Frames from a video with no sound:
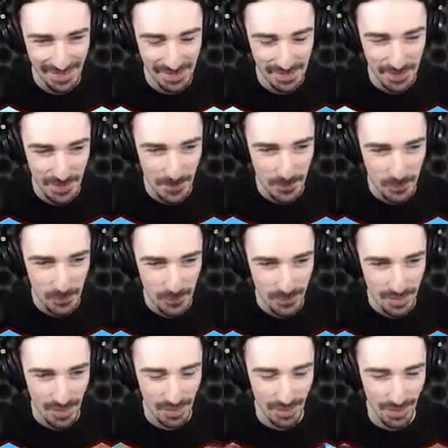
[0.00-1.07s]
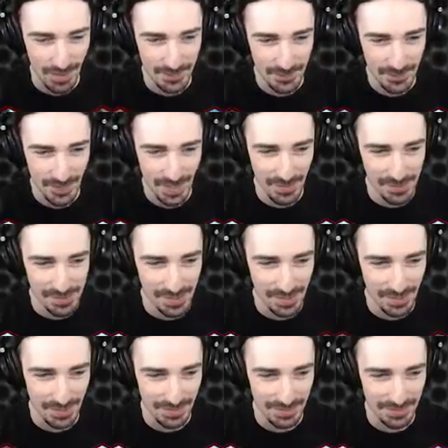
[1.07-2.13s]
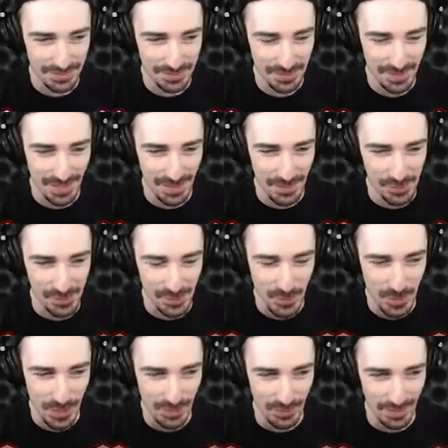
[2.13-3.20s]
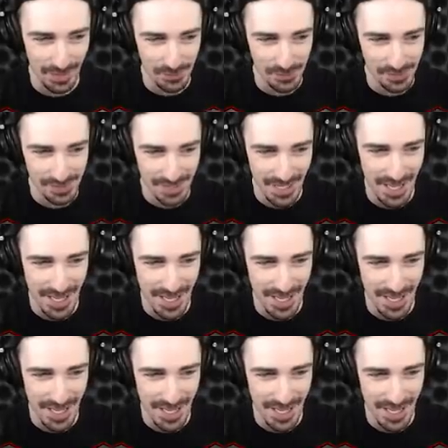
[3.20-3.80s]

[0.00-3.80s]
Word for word: looks like it wants to fly. Alright, that was a quick round.